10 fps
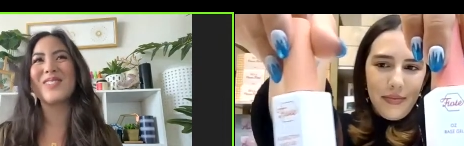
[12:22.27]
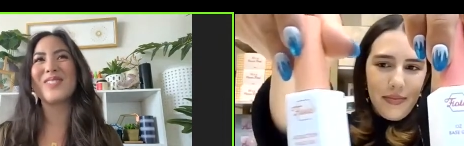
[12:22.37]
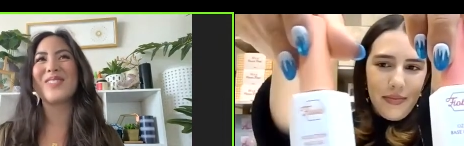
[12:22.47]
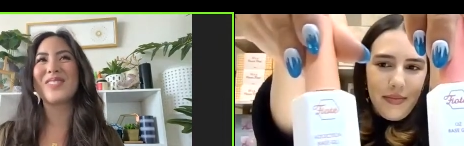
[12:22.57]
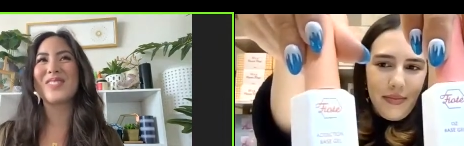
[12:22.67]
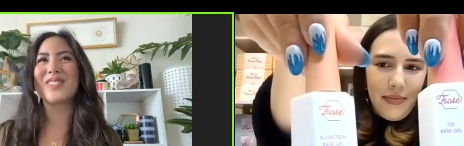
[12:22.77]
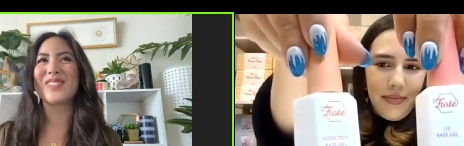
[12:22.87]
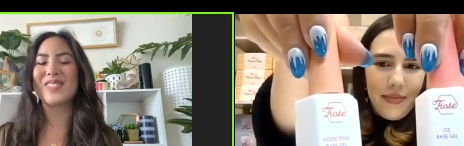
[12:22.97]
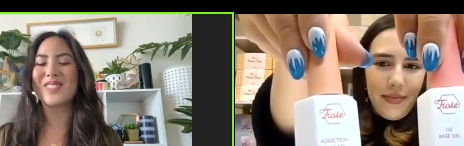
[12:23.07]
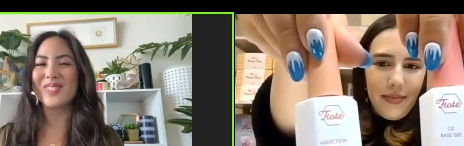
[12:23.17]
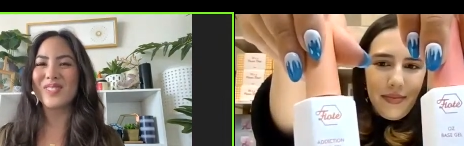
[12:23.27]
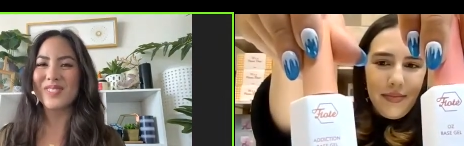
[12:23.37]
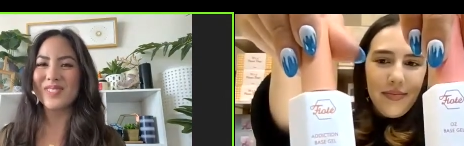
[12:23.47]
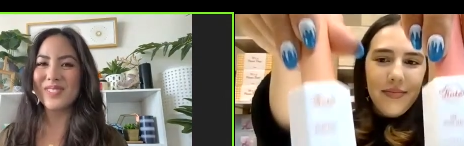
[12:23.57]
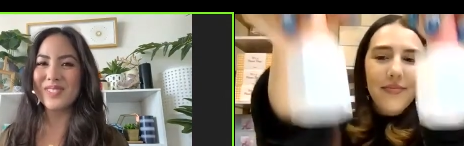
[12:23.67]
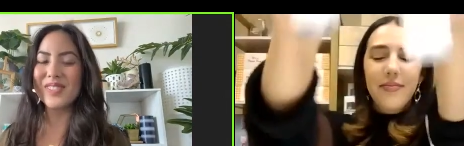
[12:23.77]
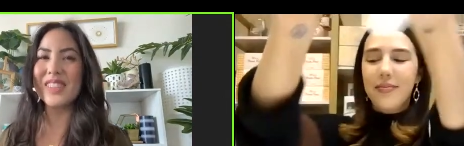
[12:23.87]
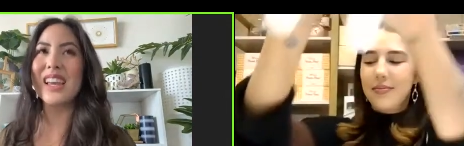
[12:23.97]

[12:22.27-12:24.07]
[no speech]